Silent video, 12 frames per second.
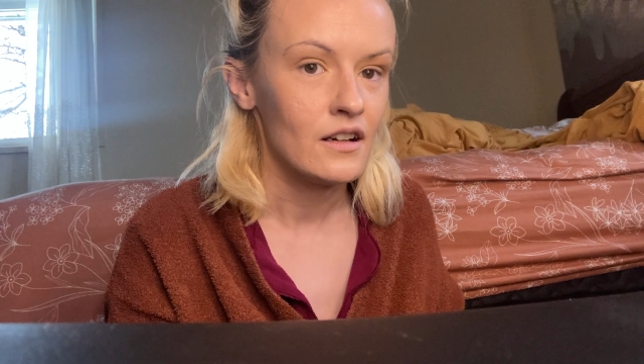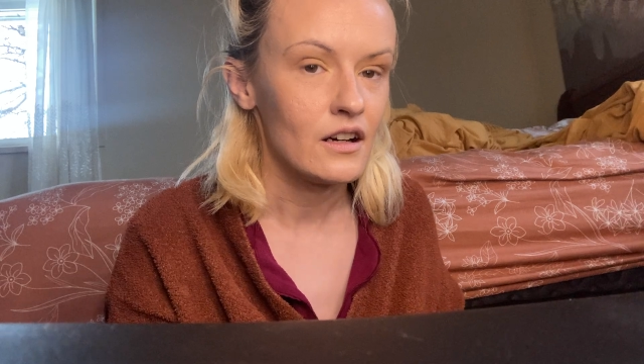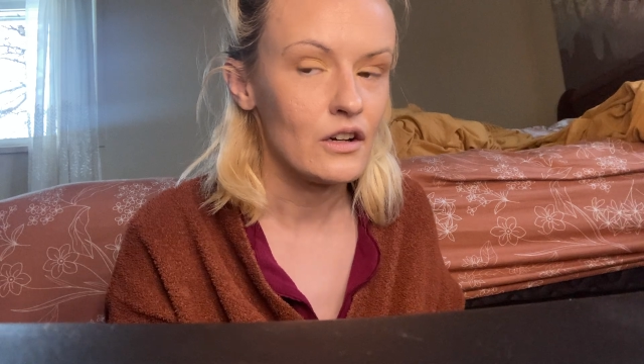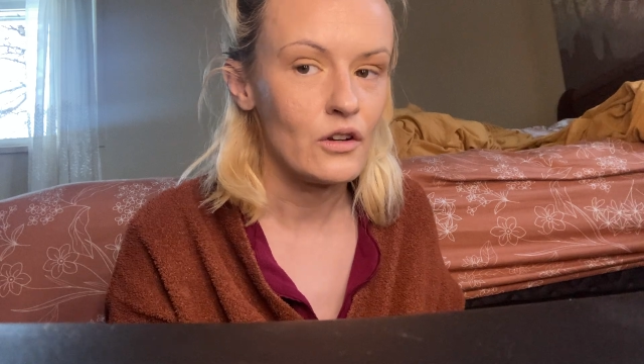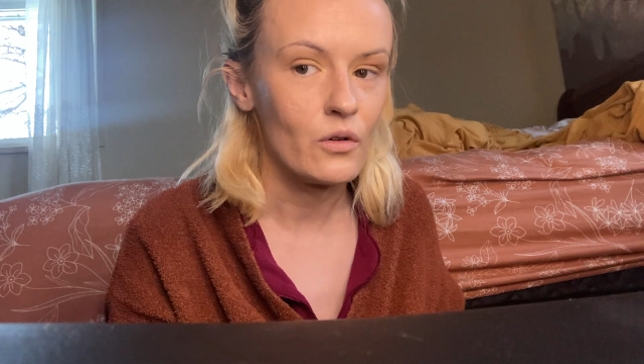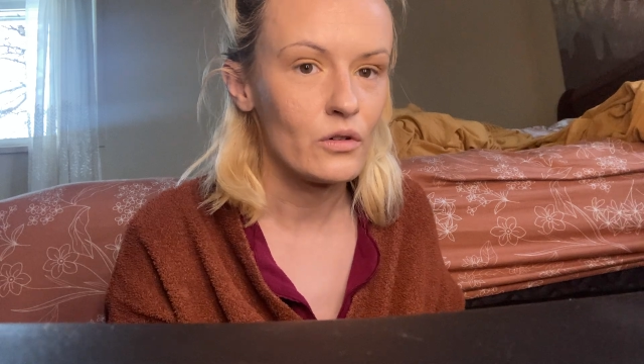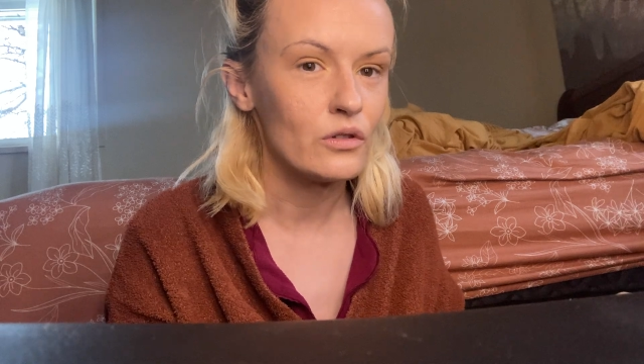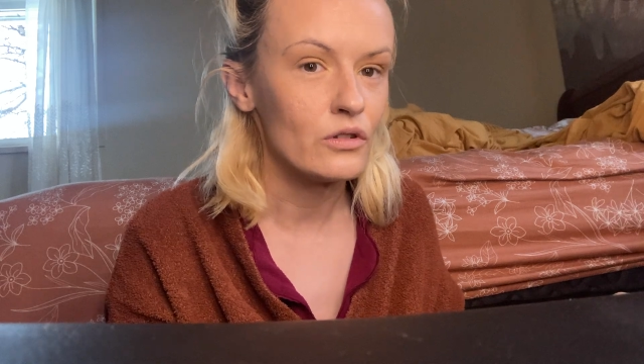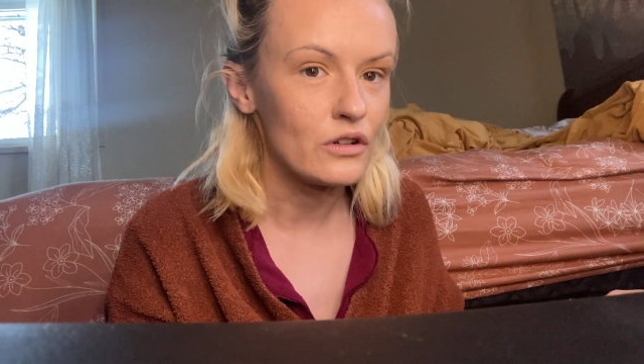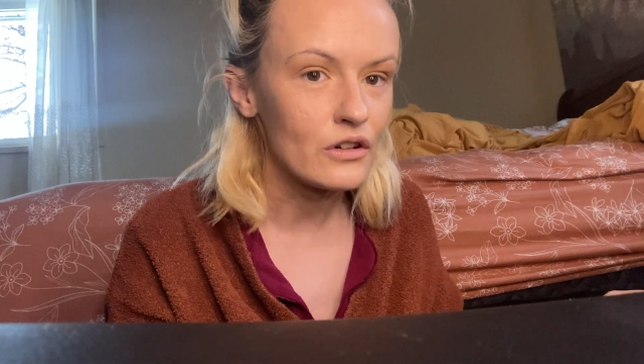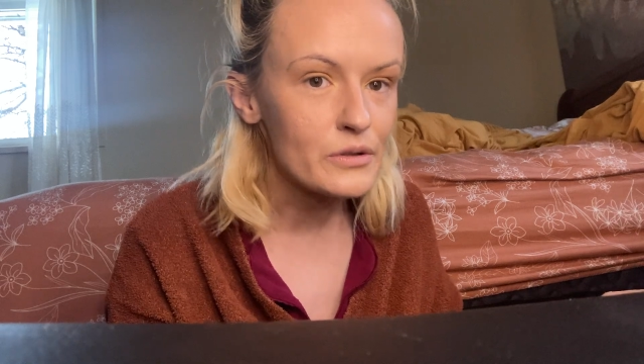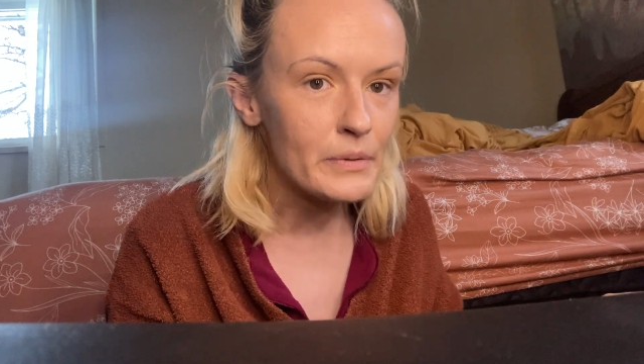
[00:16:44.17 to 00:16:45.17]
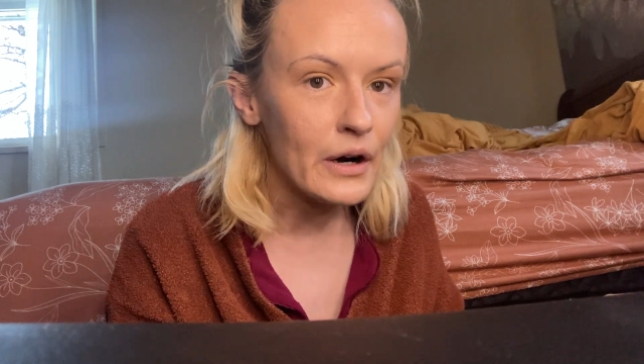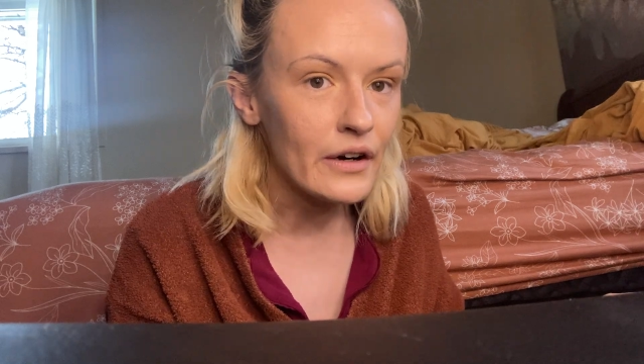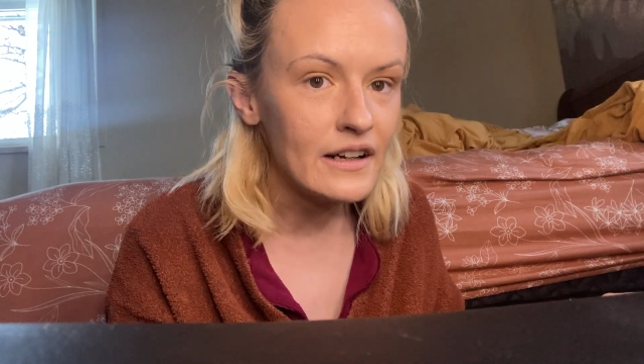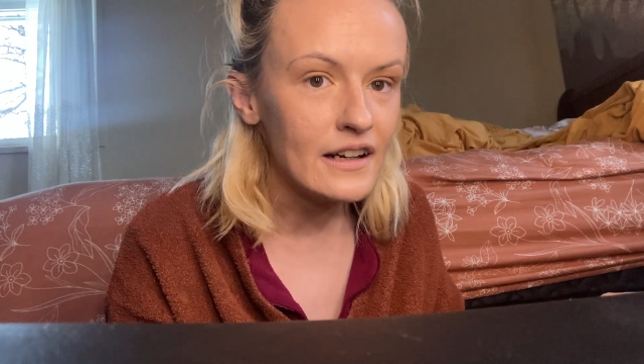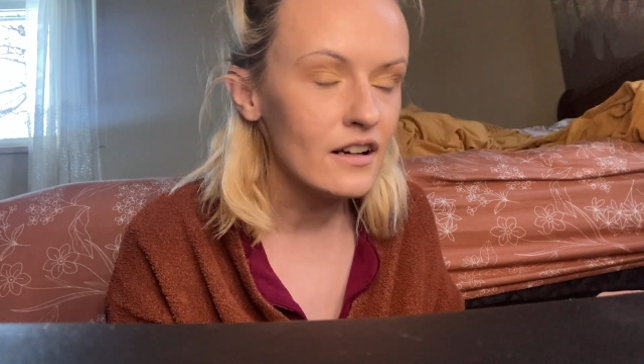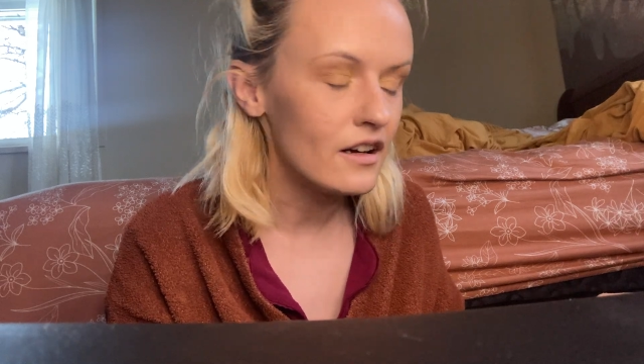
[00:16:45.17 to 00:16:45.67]
"Are you going to a New Year's
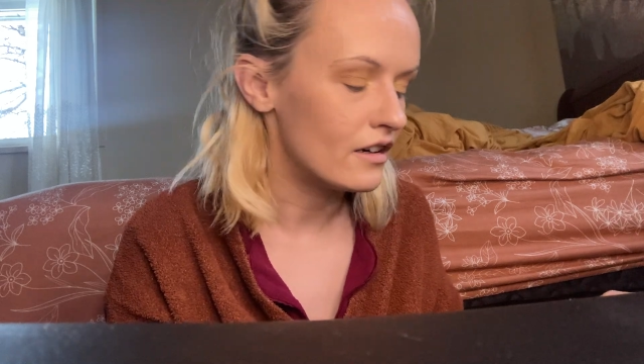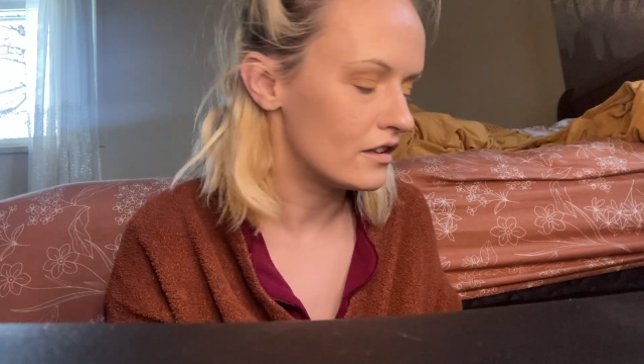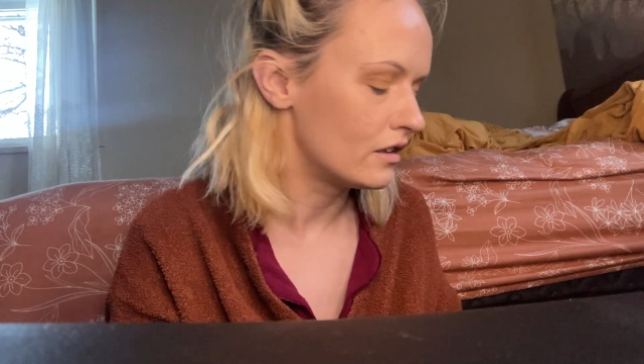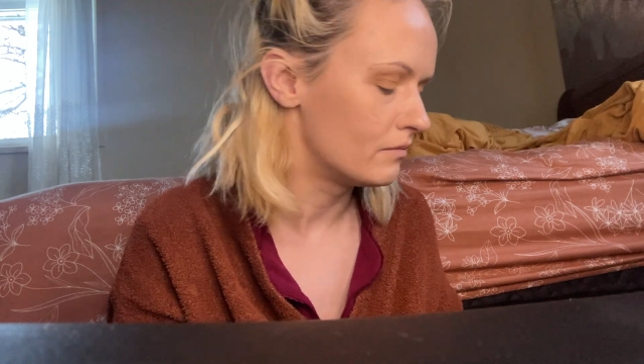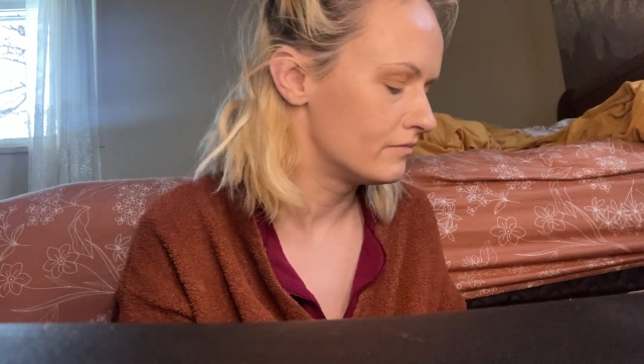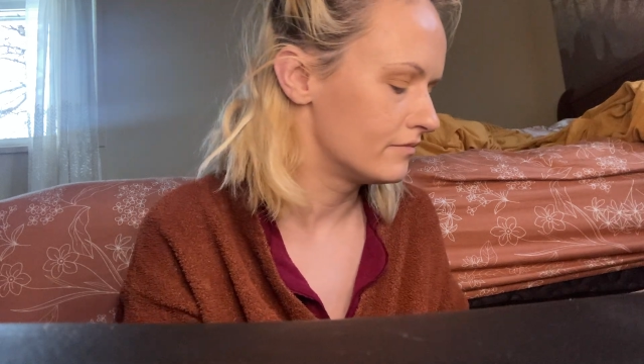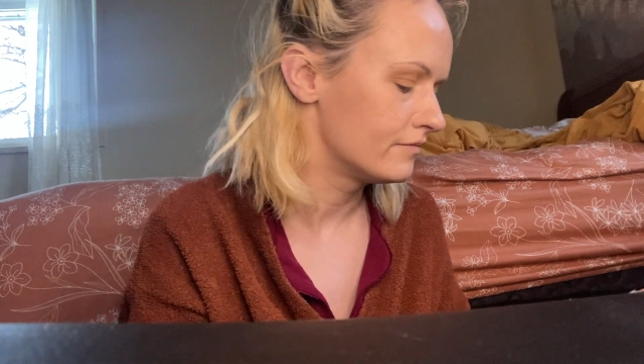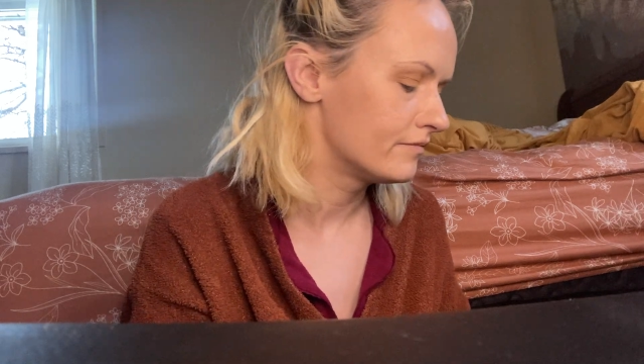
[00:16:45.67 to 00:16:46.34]
party?" And